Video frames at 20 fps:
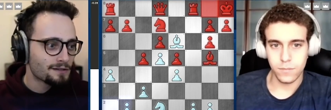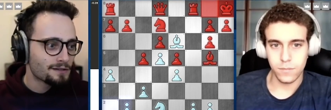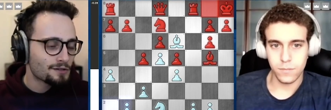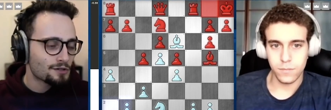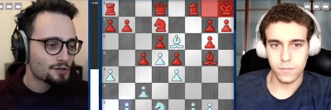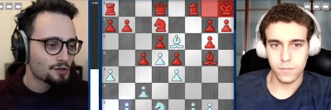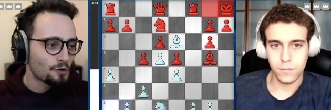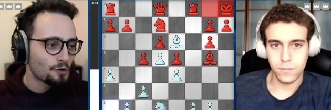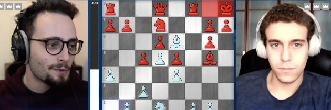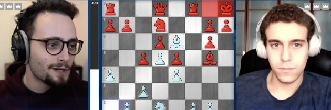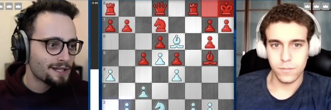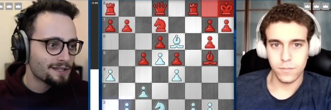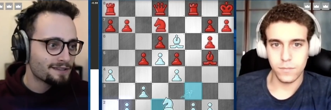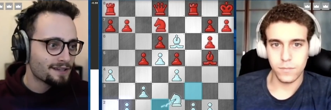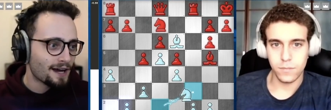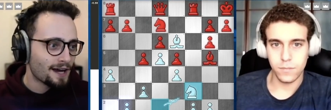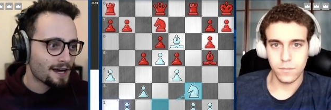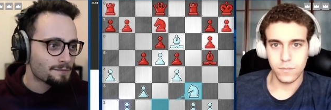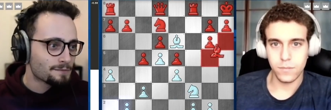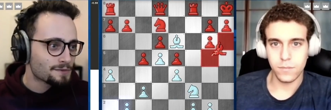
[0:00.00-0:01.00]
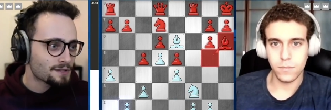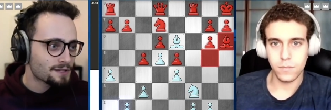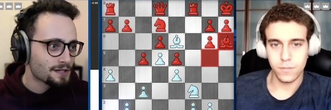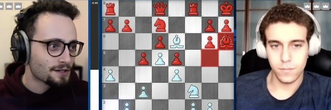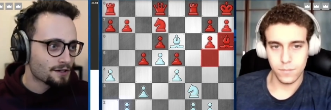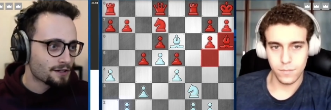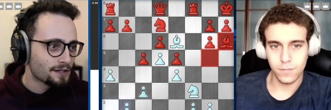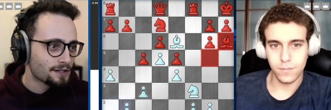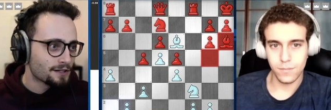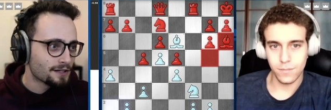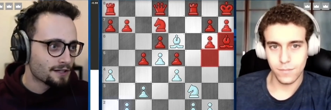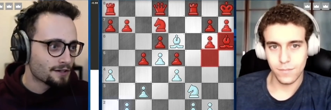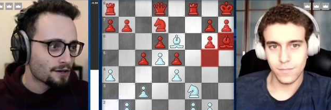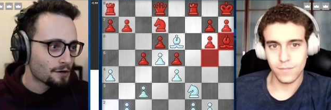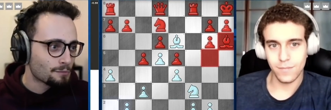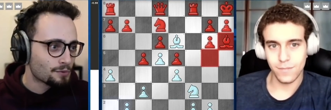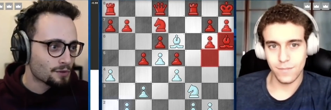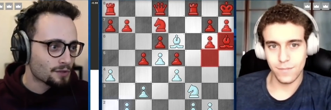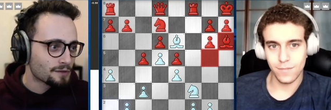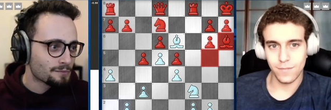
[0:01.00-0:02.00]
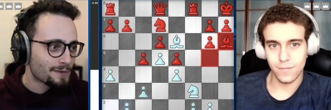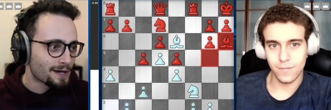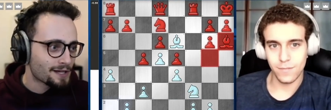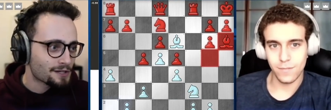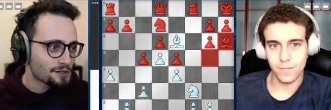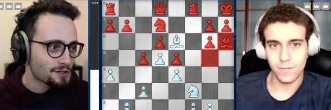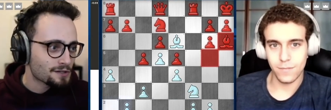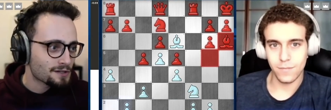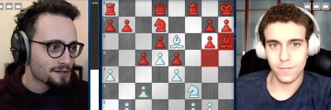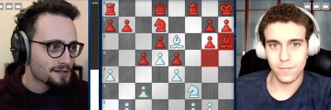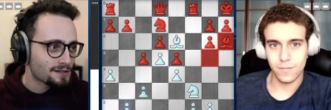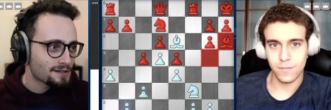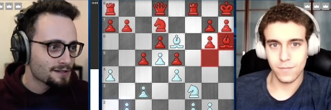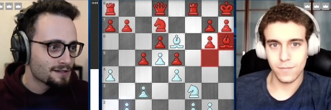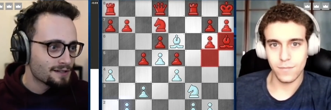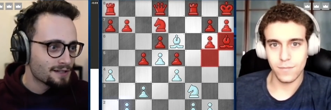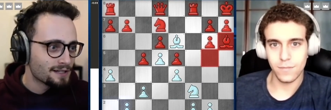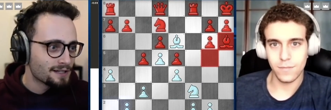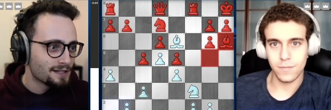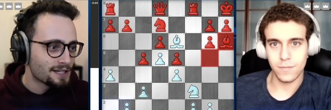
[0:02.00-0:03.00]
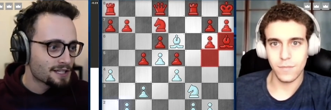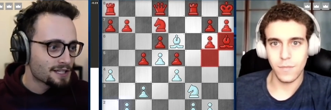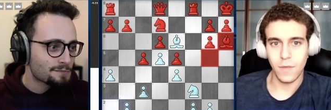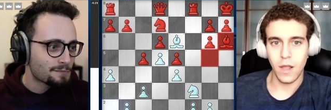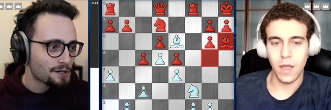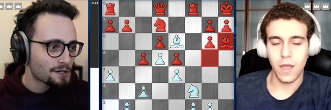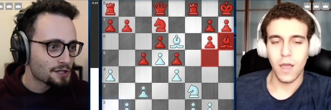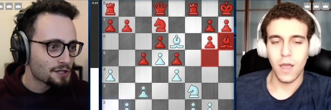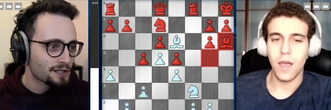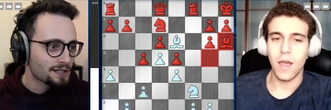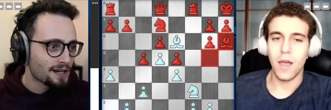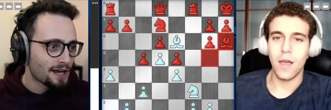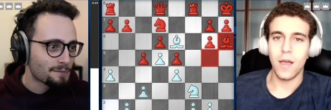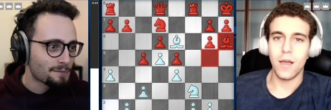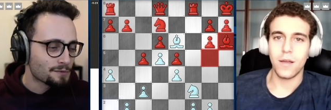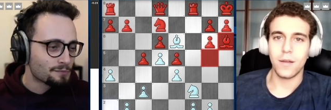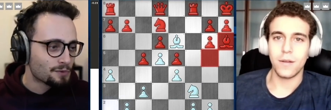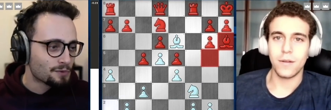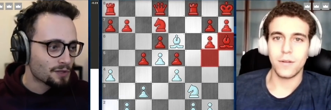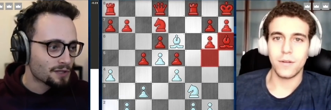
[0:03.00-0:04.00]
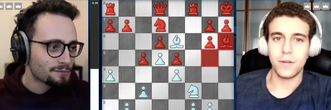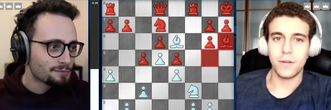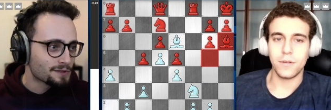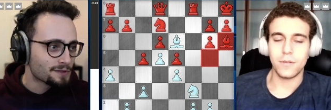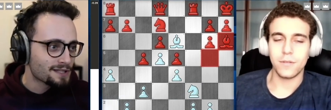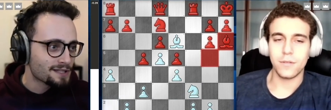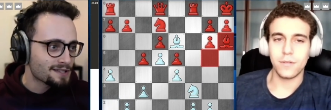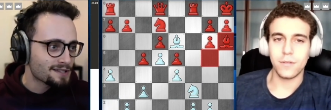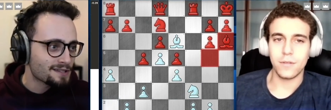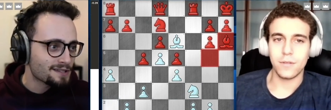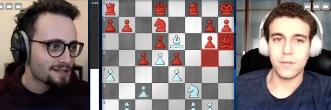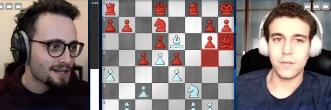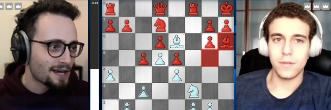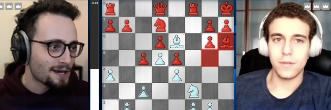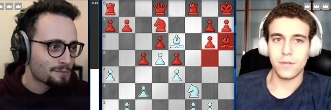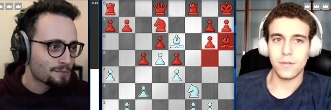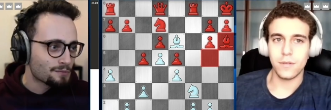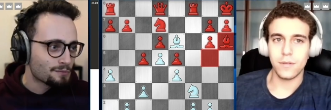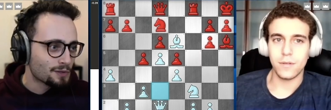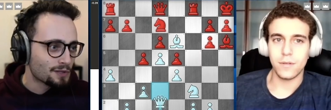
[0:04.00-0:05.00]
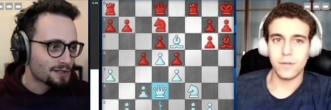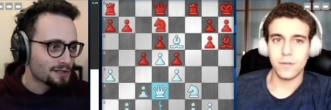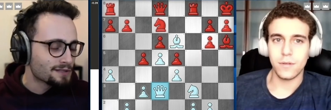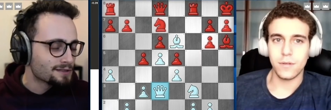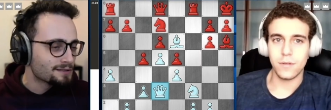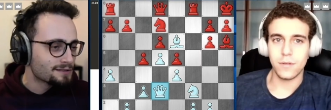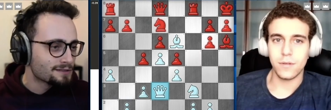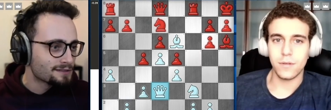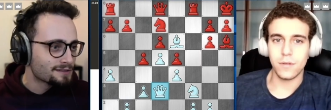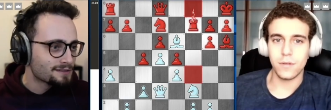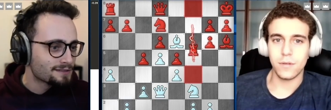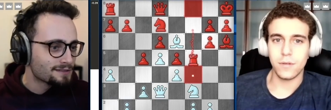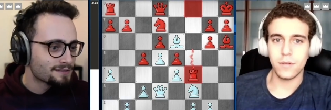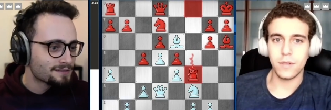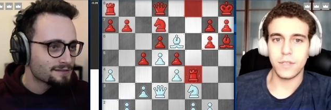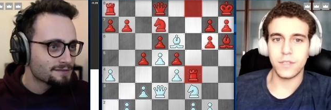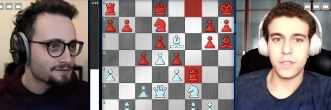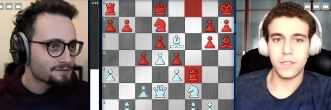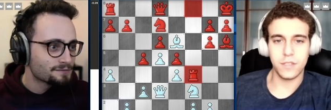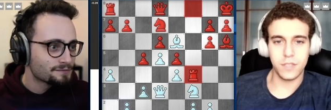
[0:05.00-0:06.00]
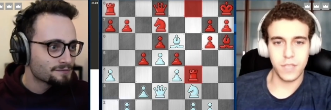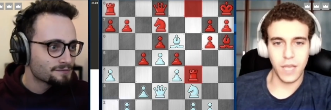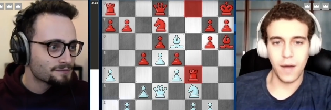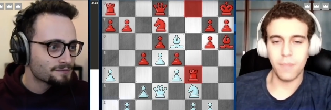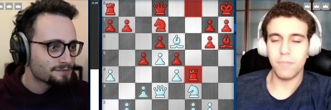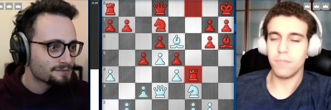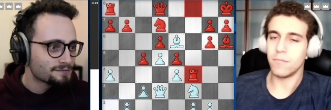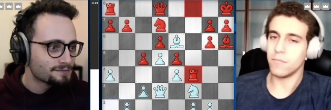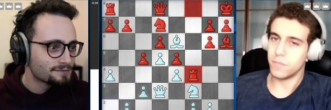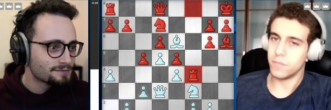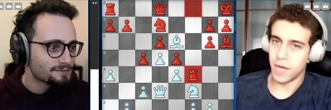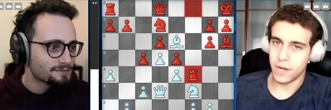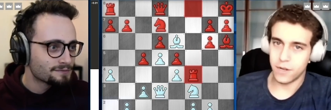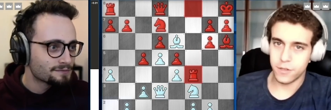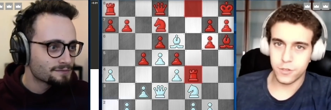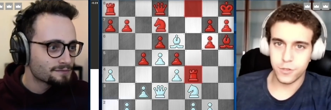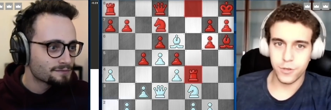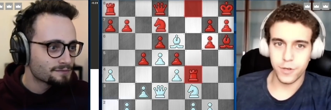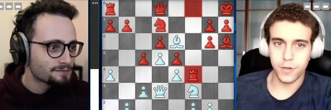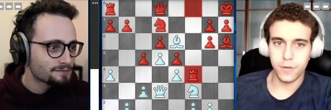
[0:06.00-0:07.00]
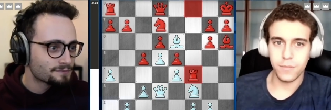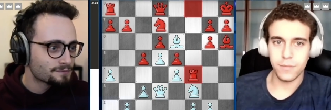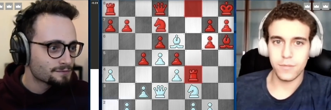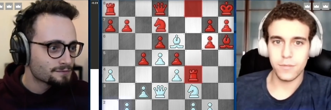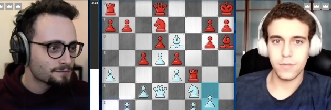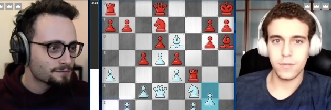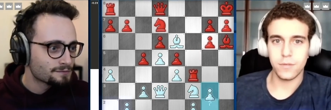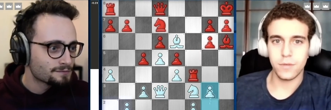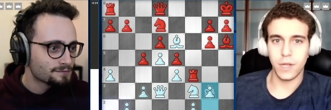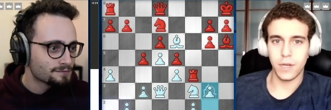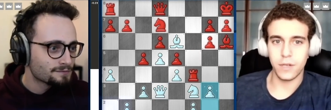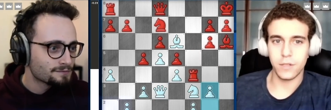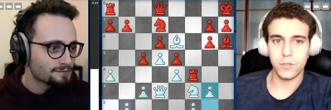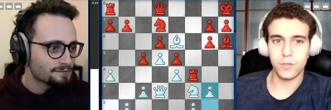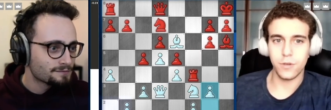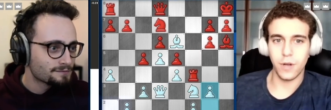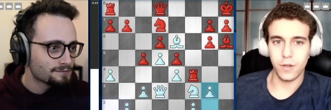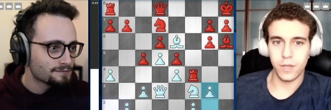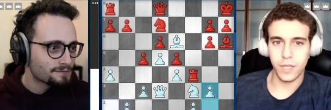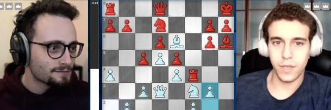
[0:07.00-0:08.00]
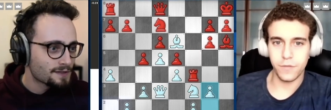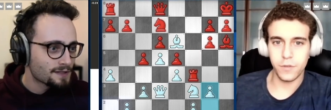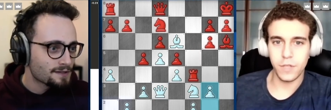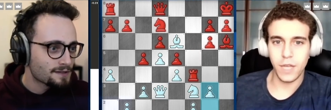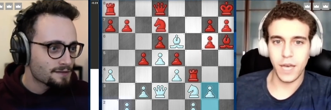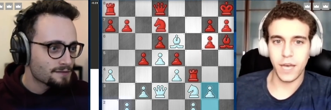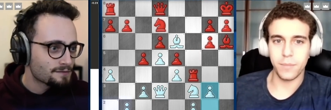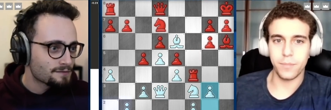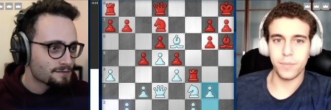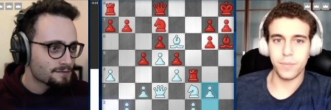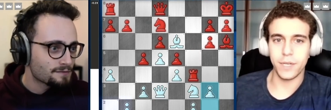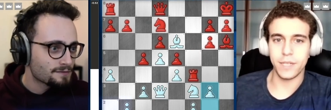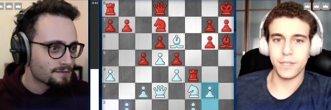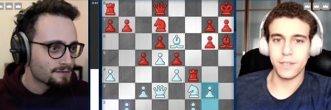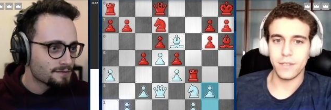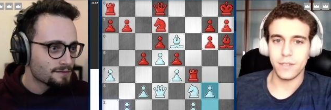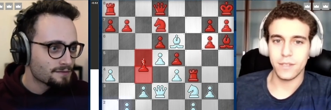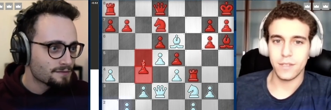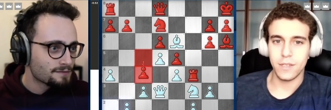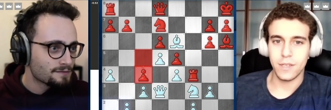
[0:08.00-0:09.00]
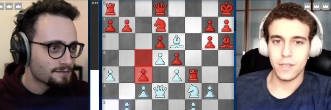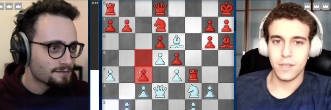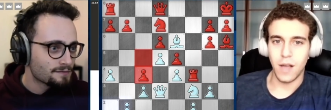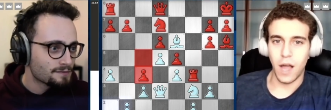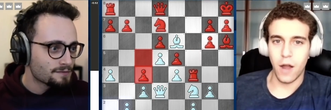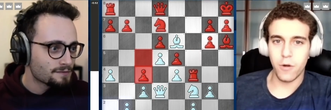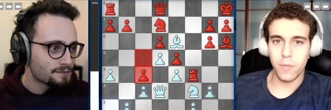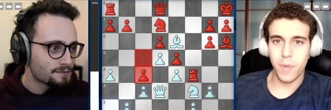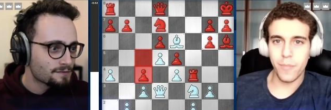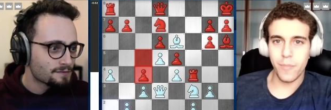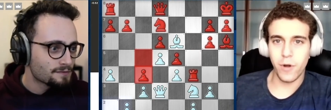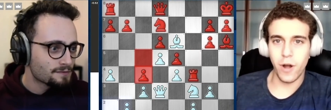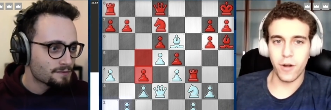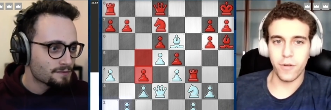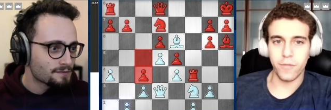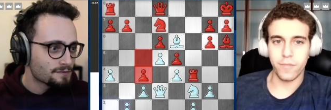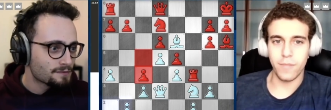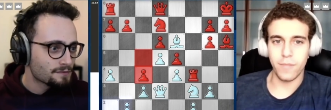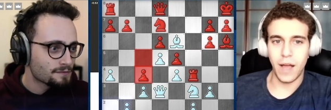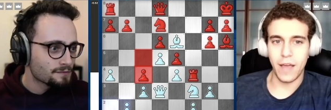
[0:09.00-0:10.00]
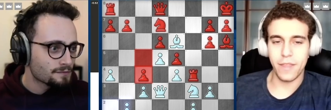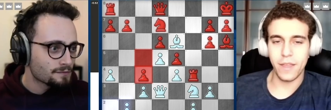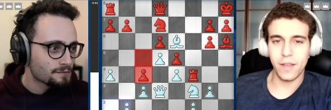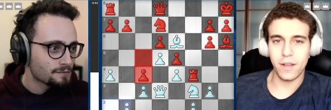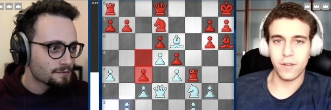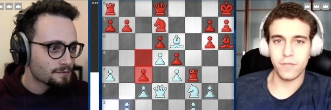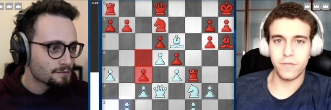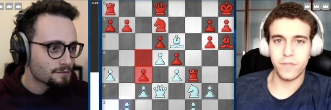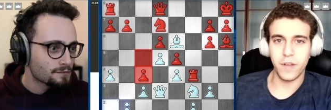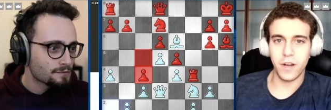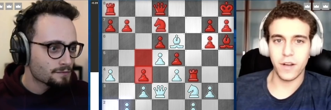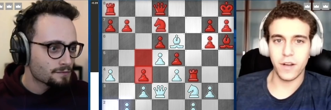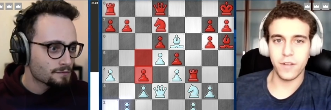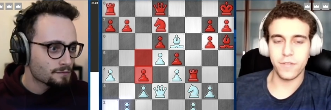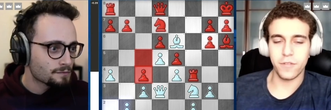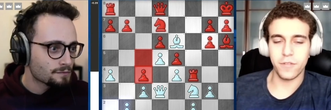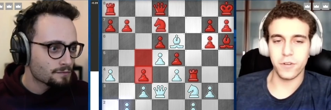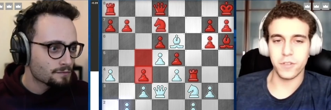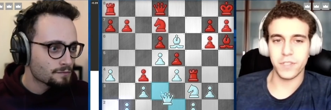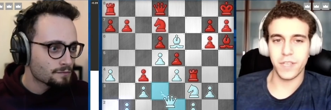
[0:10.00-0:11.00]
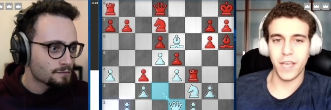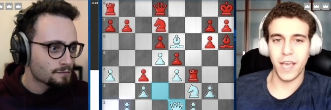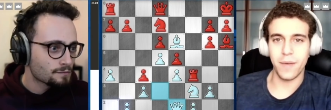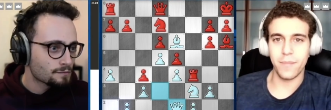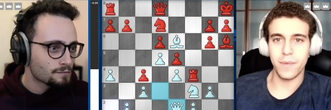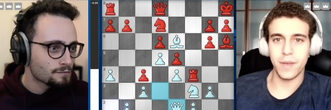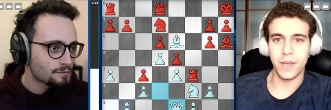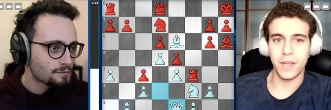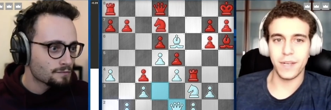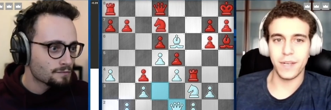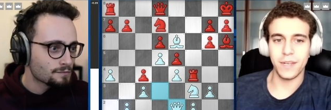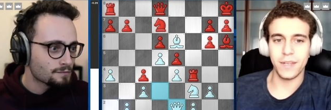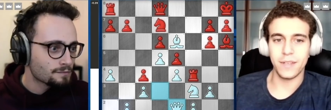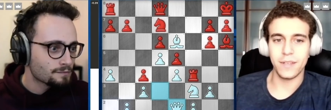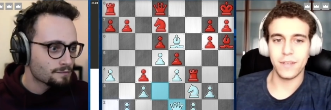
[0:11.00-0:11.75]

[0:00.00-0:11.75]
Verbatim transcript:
Speaker 1: so many times in our in, in our bullet matches, especially in hyper bullet. But this isn't hyper bullet.
Speaker 2: This is yeah, that is true. That is true. I'll give you that. But I remember our I think our very first game in